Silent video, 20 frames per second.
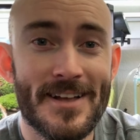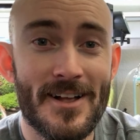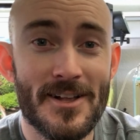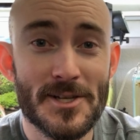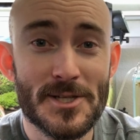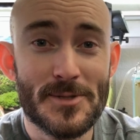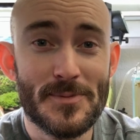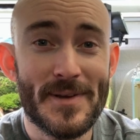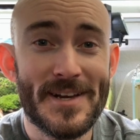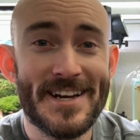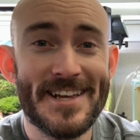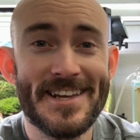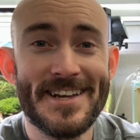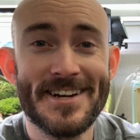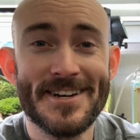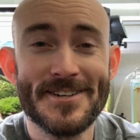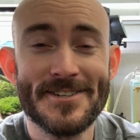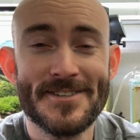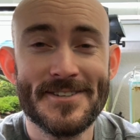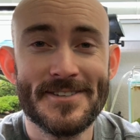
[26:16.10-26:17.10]
I'll explain it
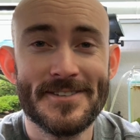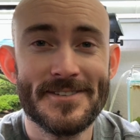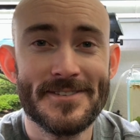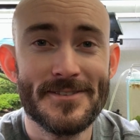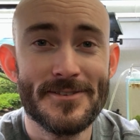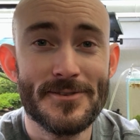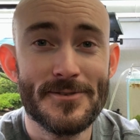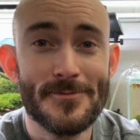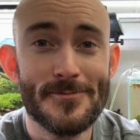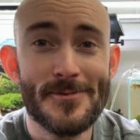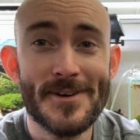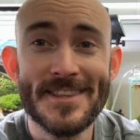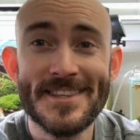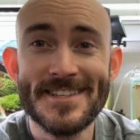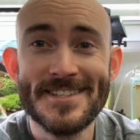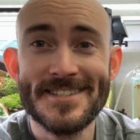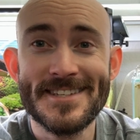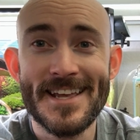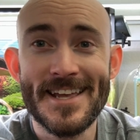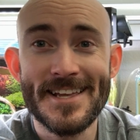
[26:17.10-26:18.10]
here. What
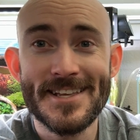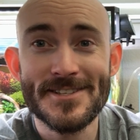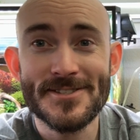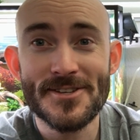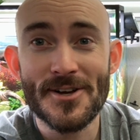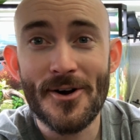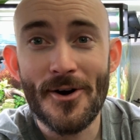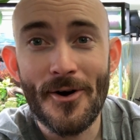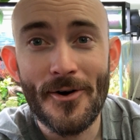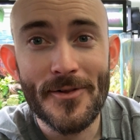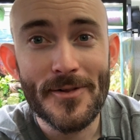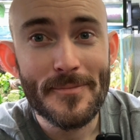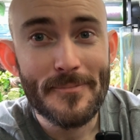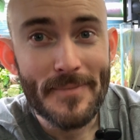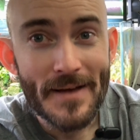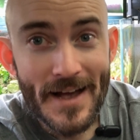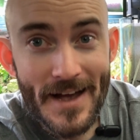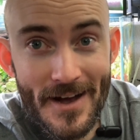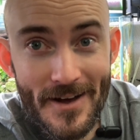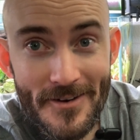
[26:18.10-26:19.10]
this tank is all
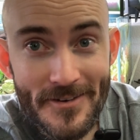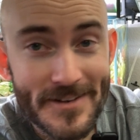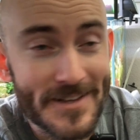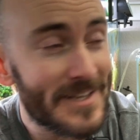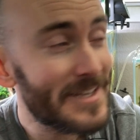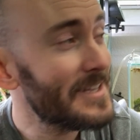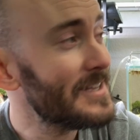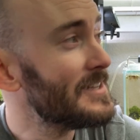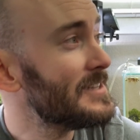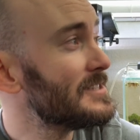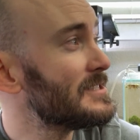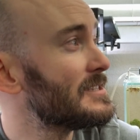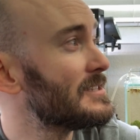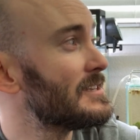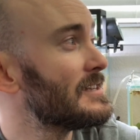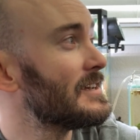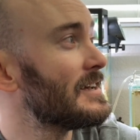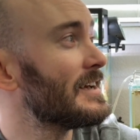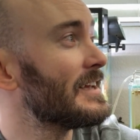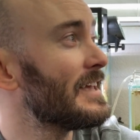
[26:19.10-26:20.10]
about
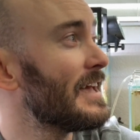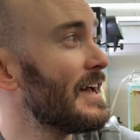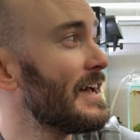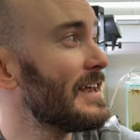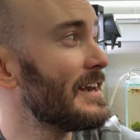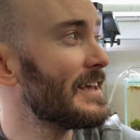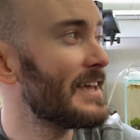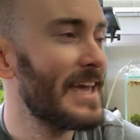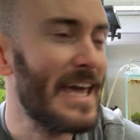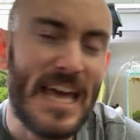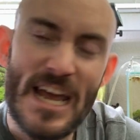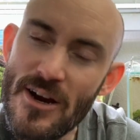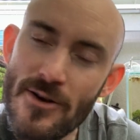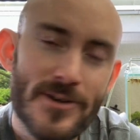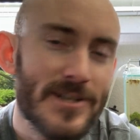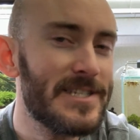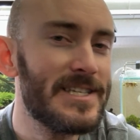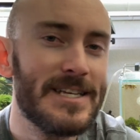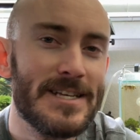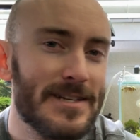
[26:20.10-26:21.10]
is, again,
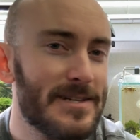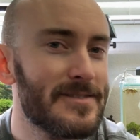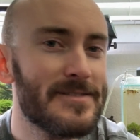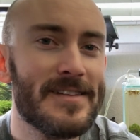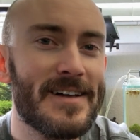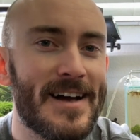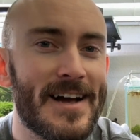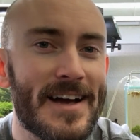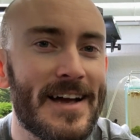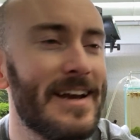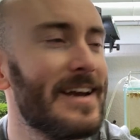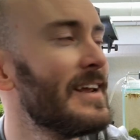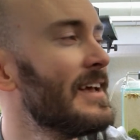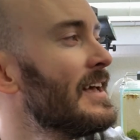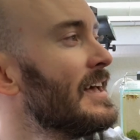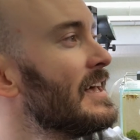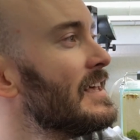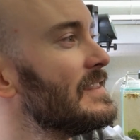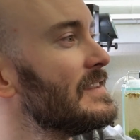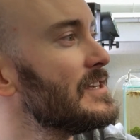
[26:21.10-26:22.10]
Caridina line.
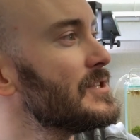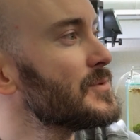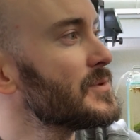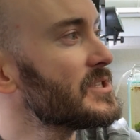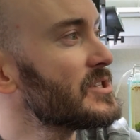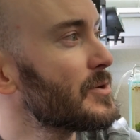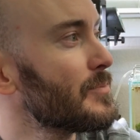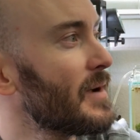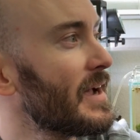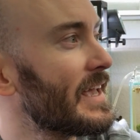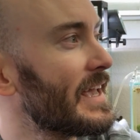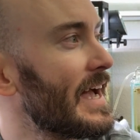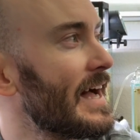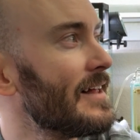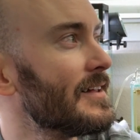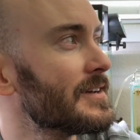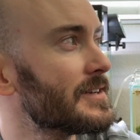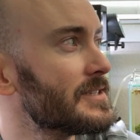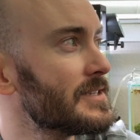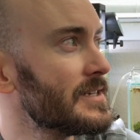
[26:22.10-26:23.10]
These ones are my
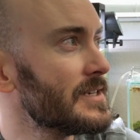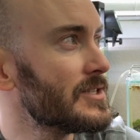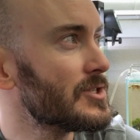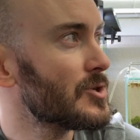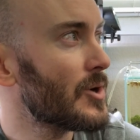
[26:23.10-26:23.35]
galaxies.